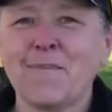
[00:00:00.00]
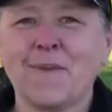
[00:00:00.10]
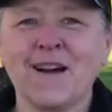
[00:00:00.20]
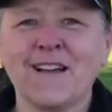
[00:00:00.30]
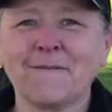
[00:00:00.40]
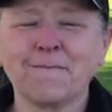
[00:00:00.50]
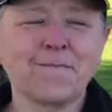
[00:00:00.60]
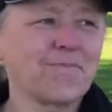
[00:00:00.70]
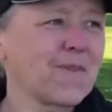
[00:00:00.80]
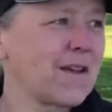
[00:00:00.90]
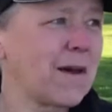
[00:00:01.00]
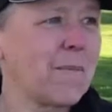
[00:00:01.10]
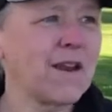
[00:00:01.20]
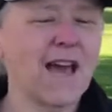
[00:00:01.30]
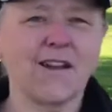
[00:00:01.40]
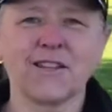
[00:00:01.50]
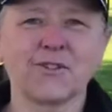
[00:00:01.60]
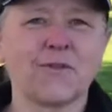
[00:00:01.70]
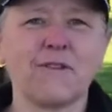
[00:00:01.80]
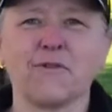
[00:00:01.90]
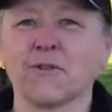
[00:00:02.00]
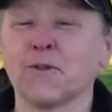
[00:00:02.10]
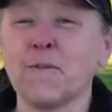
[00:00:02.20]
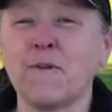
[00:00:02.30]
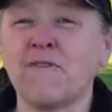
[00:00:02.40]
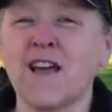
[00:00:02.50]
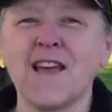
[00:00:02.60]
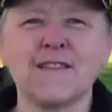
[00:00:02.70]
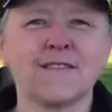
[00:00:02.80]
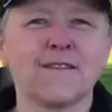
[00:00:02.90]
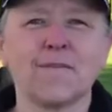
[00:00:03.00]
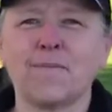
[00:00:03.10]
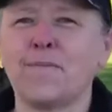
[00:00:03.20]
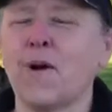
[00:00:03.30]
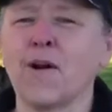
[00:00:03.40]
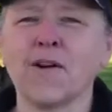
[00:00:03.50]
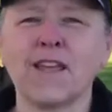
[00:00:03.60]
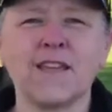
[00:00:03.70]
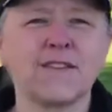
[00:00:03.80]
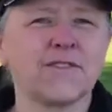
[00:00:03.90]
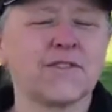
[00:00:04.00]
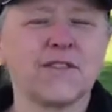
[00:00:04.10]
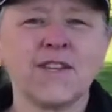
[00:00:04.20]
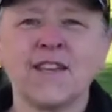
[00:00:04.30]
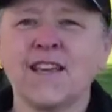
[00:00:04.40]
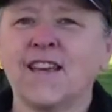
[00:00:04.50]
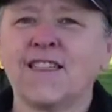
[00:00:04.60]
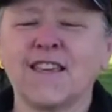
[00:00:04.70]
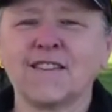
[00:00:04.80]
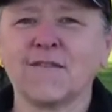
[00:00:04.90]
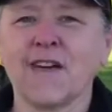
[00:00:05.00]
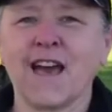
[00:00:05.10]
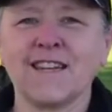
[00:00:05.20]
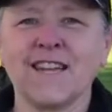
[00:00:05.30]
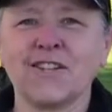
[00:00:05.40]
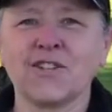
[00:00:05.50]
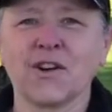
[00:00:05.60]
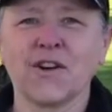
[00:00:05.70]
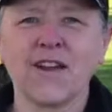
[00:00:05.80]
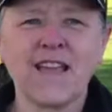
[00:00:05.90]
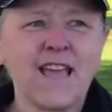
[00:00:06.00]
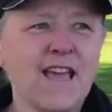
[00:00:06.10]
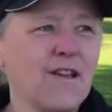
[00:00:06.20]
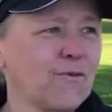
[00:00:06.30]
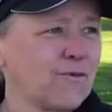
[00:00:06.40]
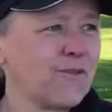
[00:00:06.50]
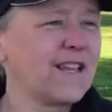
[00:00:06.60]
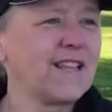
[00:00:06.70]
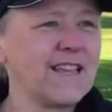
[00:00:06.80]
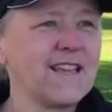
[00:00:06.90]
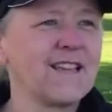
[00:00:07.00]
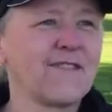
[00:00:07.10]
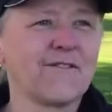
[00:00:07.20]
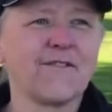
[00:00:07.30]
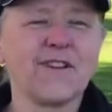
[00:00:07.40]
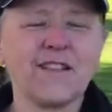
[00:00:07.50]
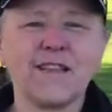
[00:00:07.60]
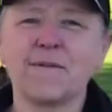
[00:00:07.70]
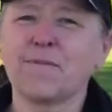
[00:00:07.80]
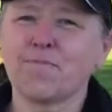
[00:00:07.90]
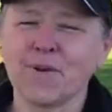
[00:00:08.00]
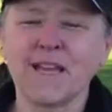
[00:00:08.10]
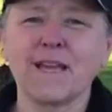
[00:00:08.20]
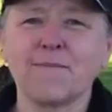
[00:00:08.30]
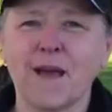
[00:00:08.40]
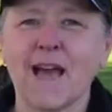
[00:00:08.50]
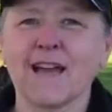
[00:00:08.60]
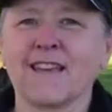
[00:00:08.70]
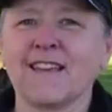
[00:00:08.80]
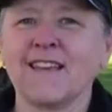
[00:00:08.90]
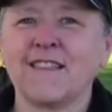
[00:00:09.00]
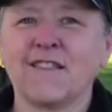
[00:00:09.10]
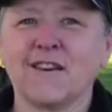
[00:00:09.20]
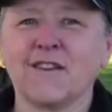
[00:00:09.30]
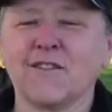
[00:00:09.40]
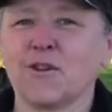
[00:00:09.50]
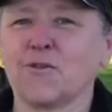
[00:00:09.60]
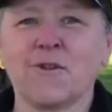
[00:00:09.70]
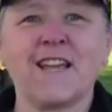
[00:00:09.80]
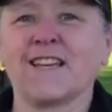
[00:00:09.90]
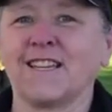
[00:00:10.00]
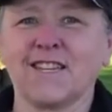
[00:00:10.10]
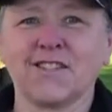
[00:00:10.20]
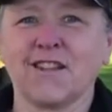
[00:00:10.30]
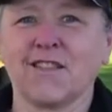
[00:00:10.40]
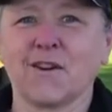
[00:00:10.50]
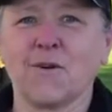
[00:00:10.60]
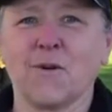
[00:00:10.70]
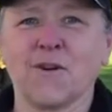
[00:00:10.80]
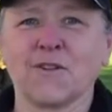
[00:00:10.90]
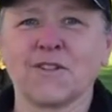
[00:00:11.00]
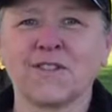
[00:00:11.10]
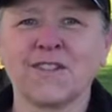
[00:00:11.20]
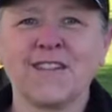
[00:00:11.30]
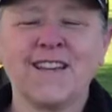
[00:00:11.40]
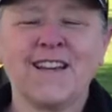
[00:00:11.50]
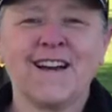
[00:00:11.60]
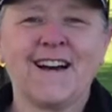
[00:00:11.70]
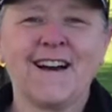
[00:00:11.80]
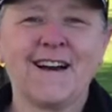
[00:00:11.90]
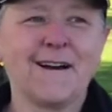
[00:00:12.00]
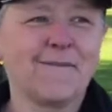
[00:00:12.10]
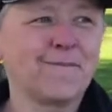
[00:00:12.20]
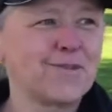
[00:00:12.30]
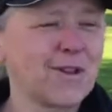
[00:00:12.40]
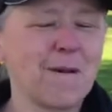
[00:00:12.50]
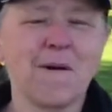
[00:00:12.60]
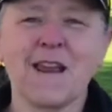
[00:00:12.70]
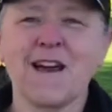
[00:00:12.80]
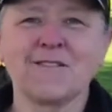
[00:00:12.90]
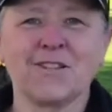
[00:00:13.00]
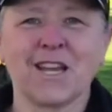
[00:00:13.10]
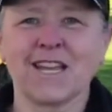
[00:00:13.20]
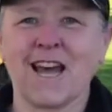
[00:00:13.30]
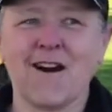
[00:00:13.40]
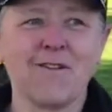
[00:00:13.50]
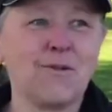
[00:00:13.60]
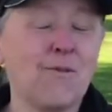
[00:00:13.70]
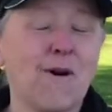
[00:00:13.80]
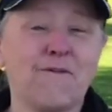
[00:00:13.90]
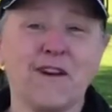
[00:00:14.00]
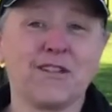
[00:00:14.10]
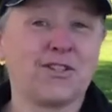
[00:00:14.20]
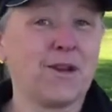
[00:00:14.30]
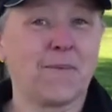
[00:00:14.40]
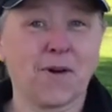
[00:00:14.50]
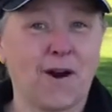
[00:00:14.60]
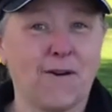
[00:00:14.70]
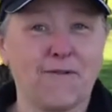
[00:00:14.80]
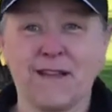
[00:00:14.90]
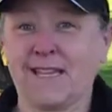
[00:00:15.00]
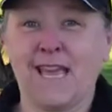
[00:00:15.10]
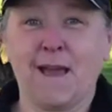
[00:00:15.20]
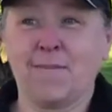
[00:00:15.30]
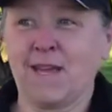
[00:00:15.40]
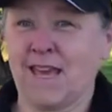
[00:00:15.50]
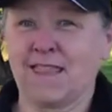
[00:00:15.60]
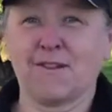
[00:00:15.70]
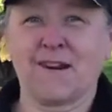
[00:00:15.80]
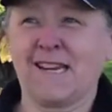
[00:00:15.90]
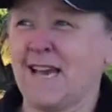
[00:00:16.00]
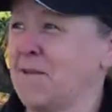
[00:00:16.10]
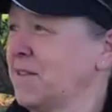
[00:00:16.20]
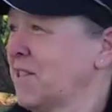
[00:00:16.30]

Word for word: But come on out. It's great for group events, parties, things of that nature. Really, really bringing back the, the great condition of the course. Um, so come on out and check it out. You won't find cheaper golf in Canby. I think right now